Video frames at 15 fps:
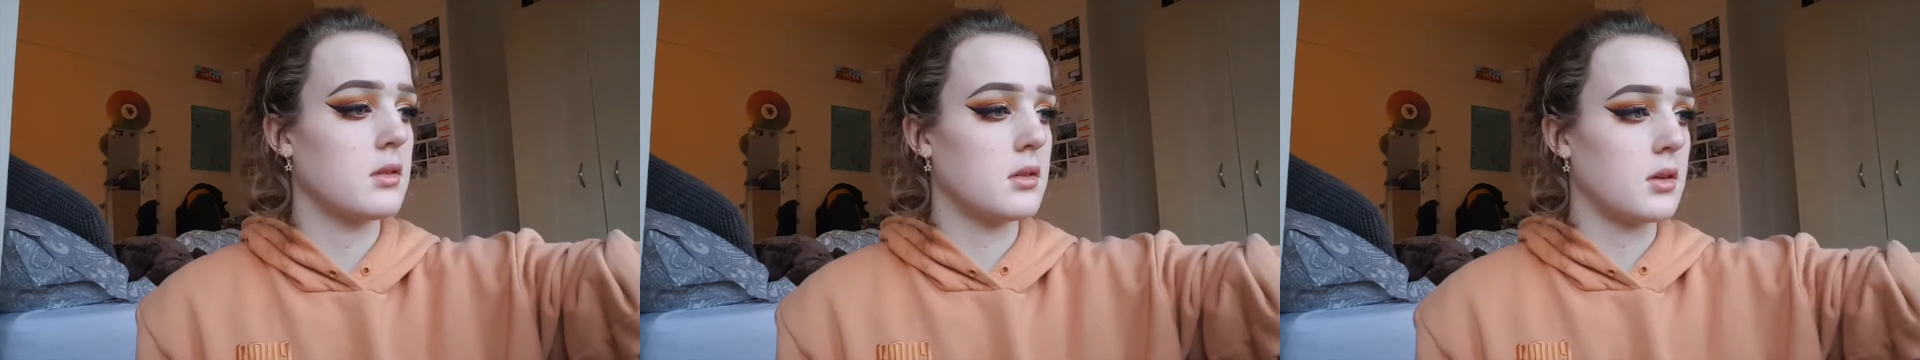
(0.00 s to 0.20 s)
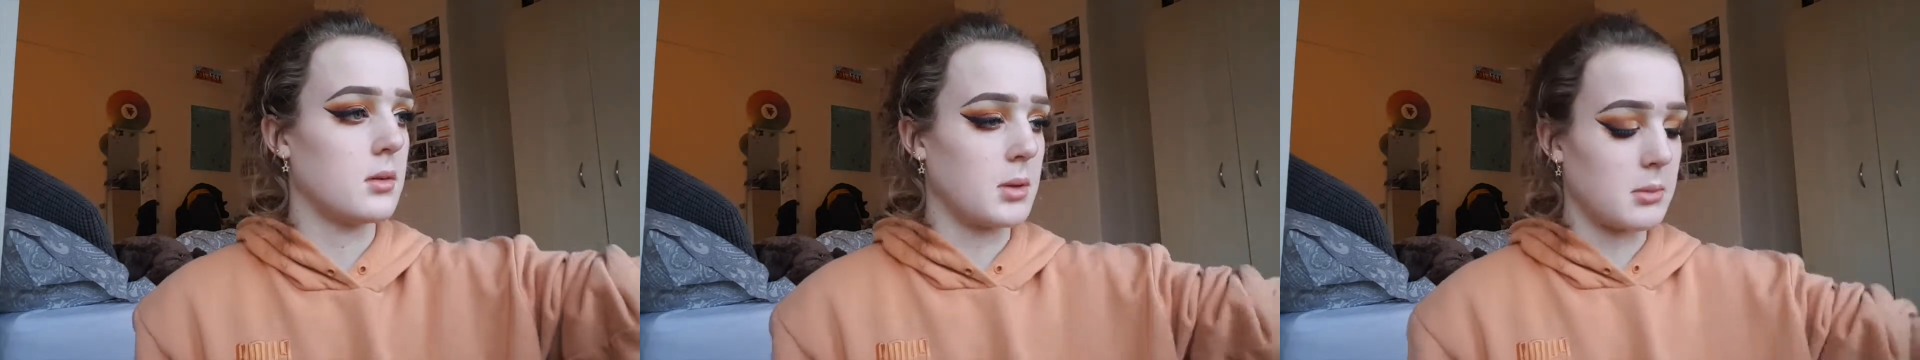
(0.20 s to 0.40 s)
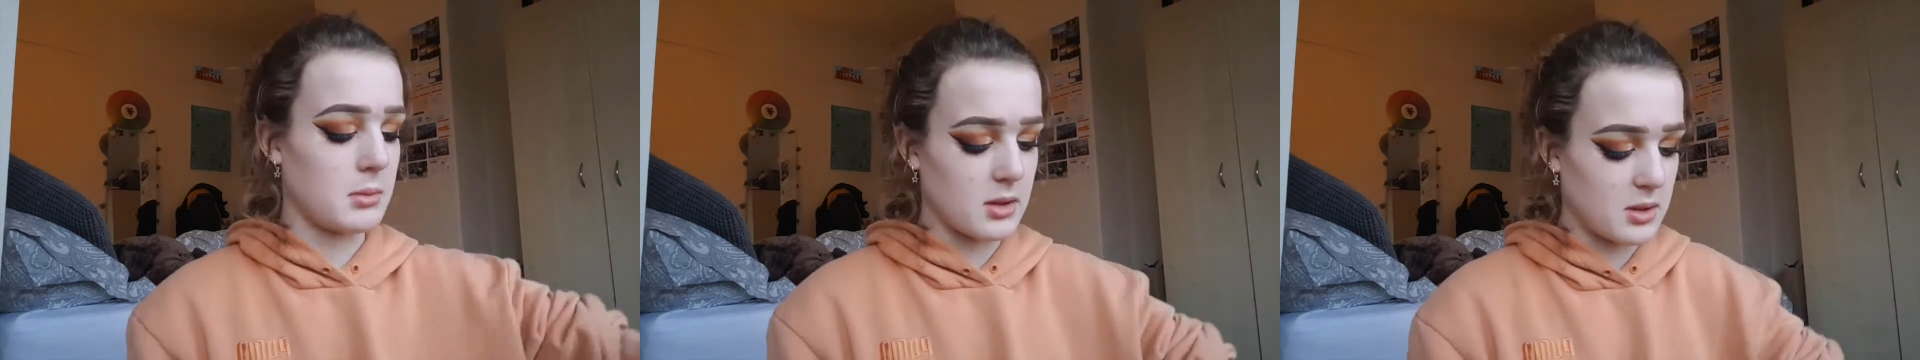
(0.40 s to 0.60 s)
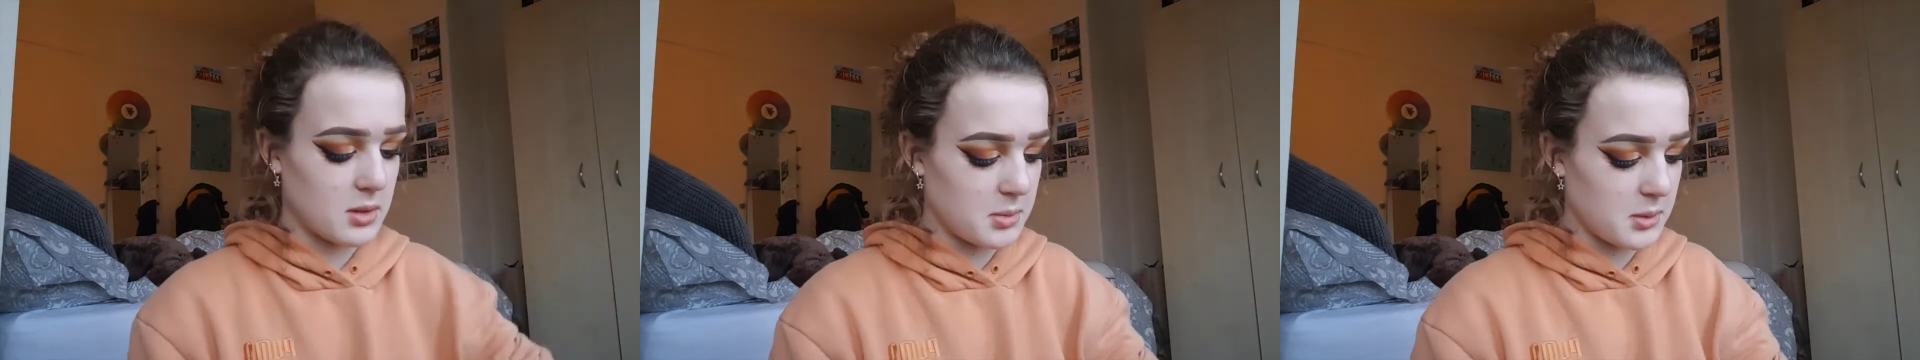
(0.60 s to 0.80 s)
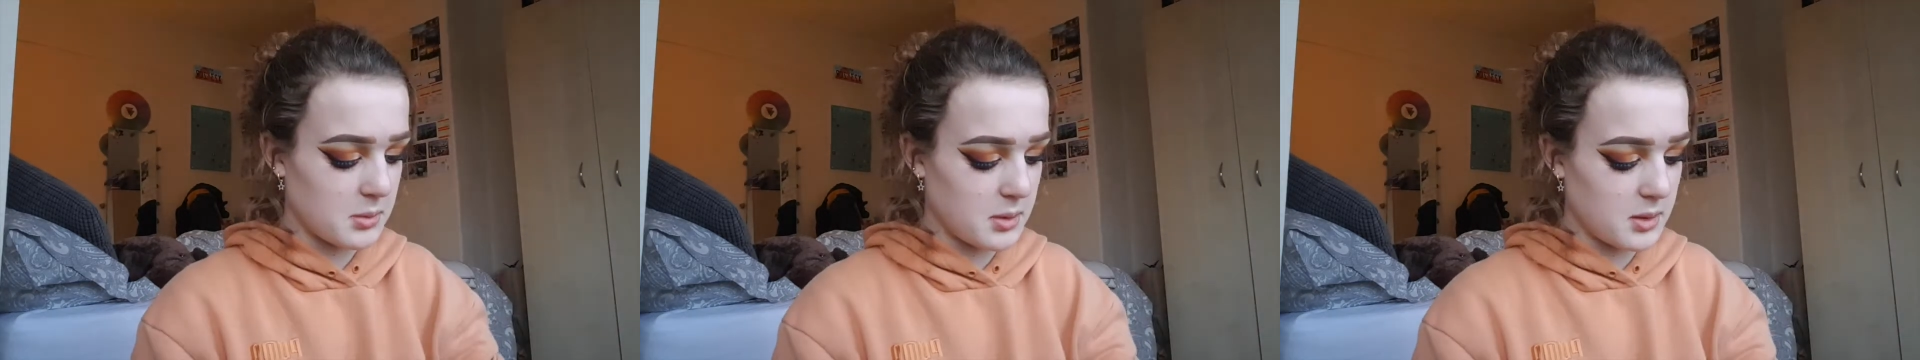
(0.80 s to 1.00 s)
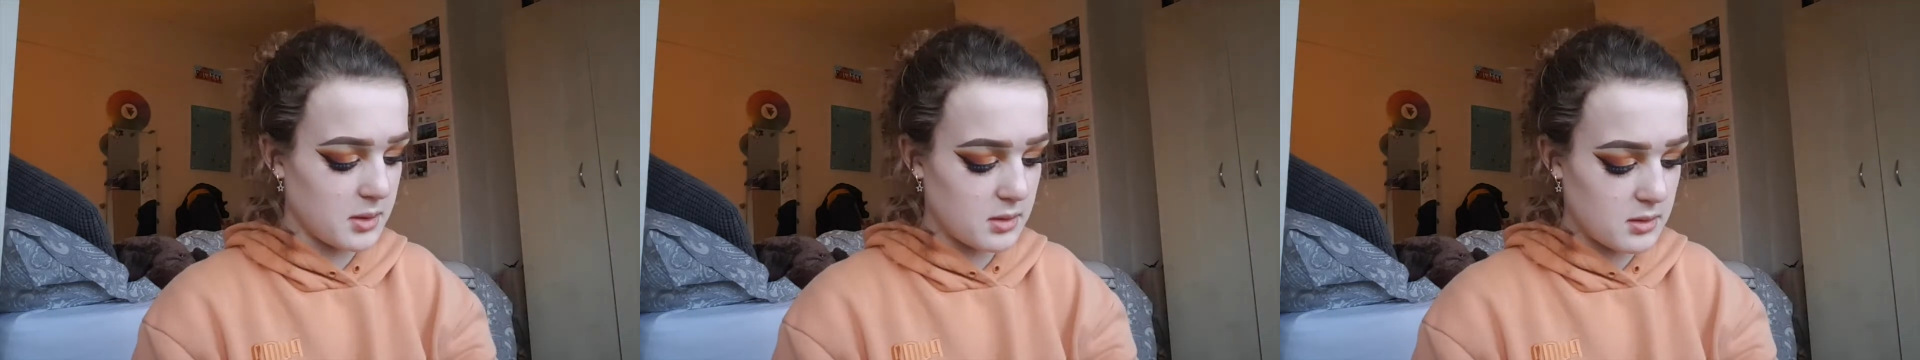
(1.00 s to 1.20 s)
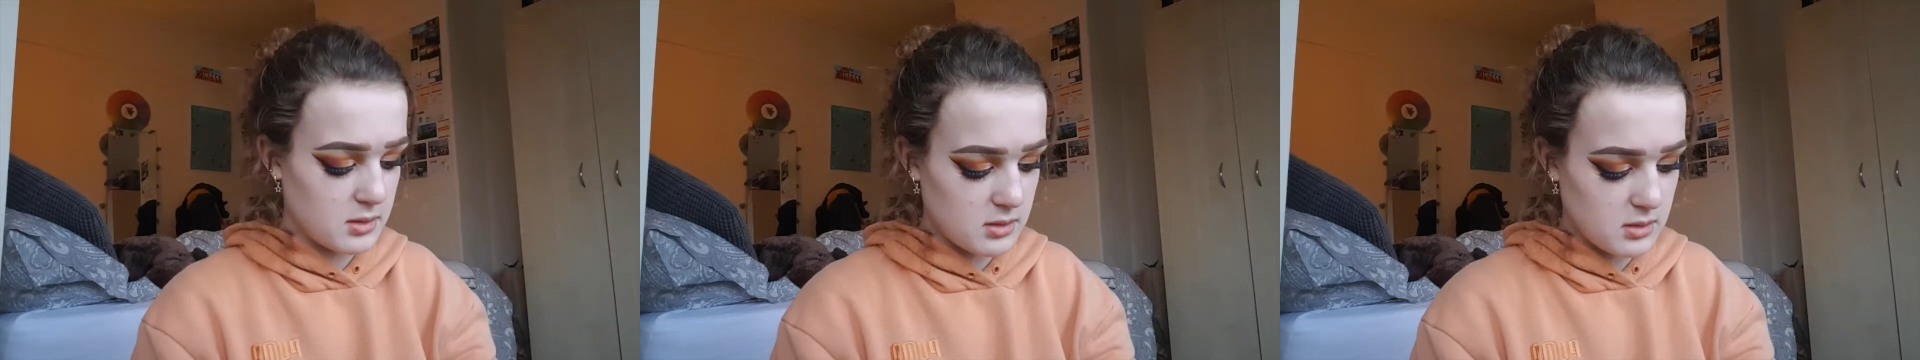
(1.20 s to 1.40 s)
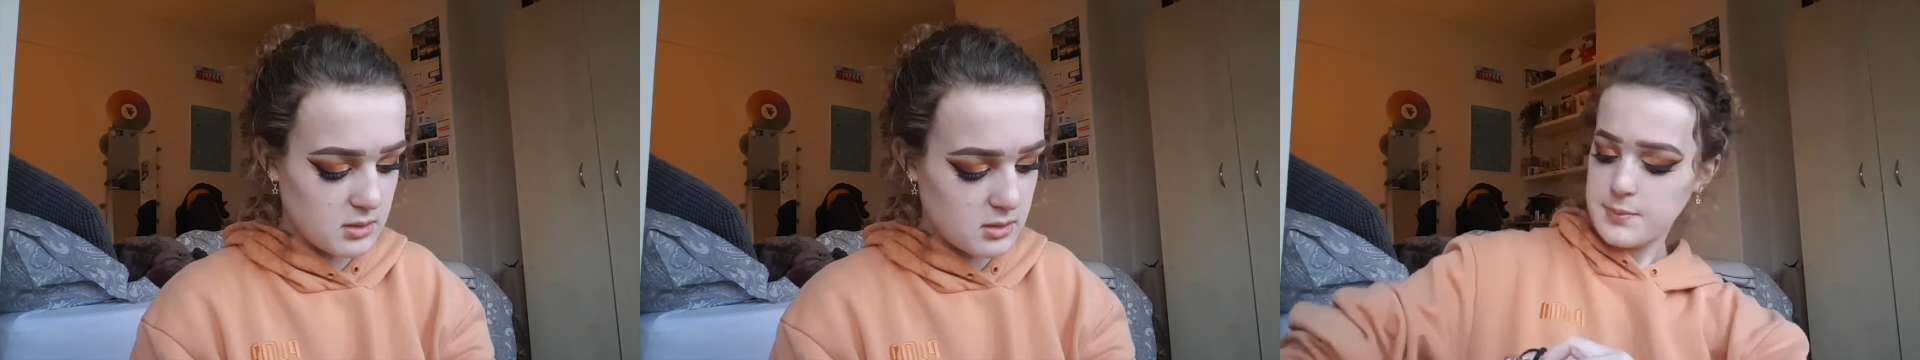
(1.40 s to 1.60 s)
they make me look a bit weird.
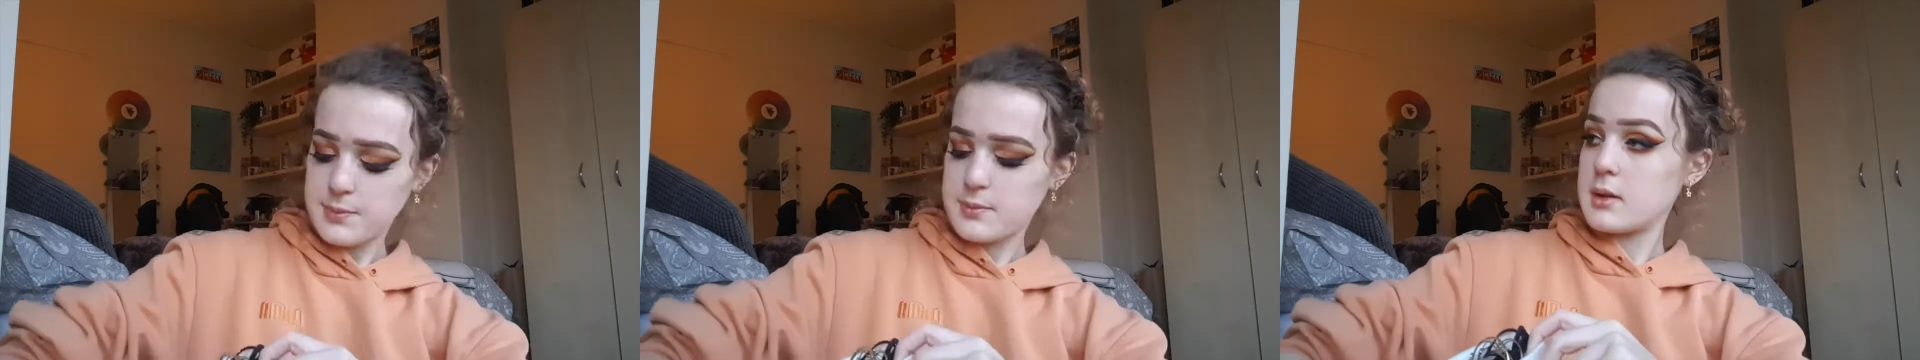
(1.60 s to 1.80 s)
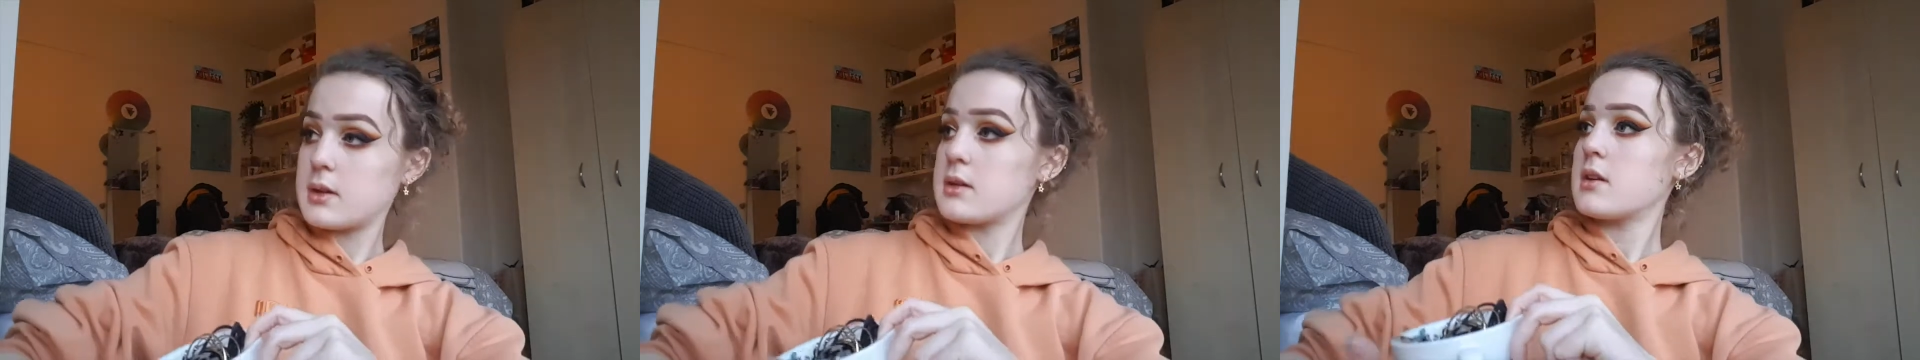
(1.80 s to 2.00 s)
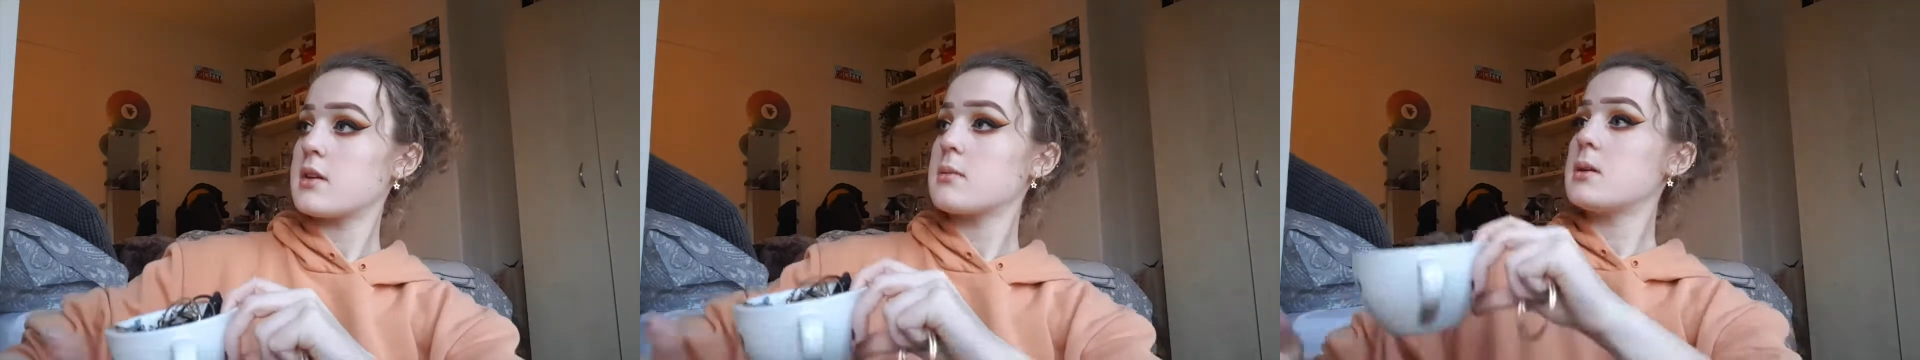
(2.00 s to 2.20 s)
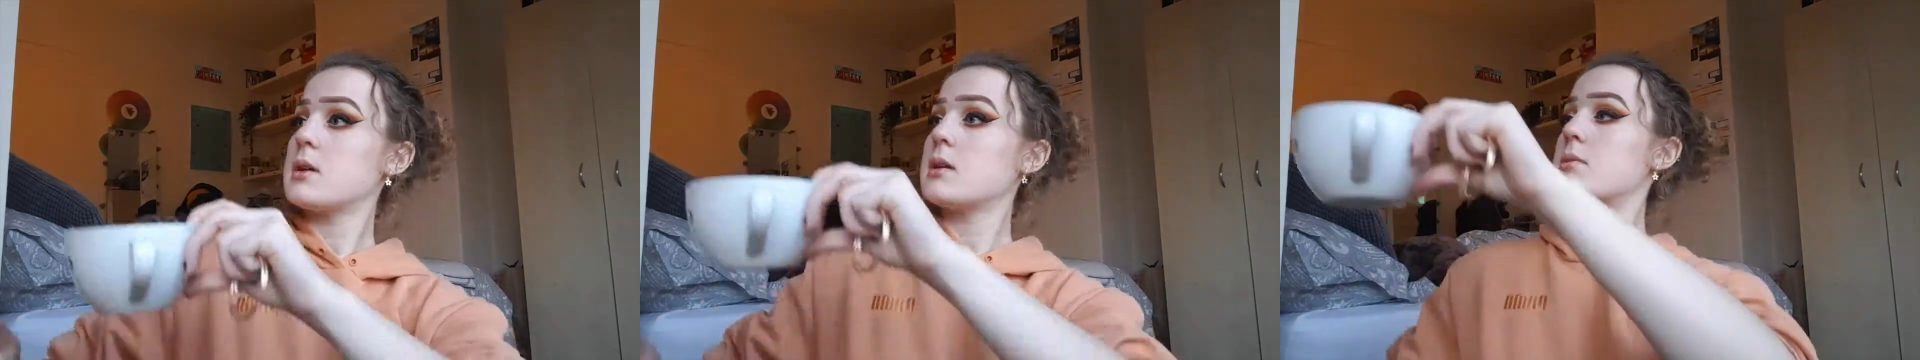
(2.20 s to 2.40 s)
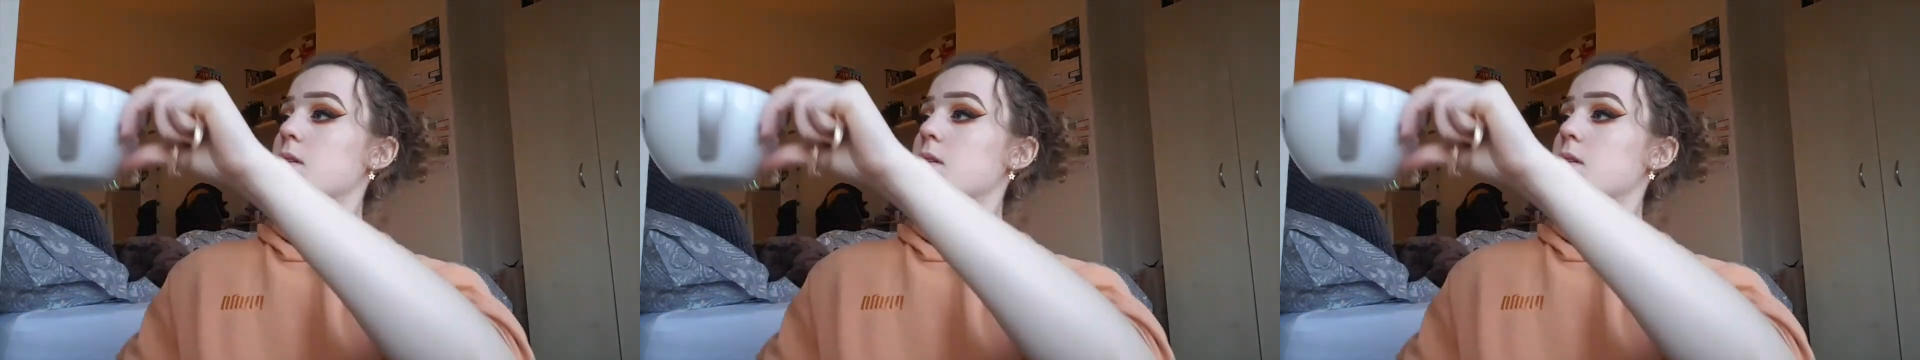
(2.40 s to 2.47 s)
But it does mean I'm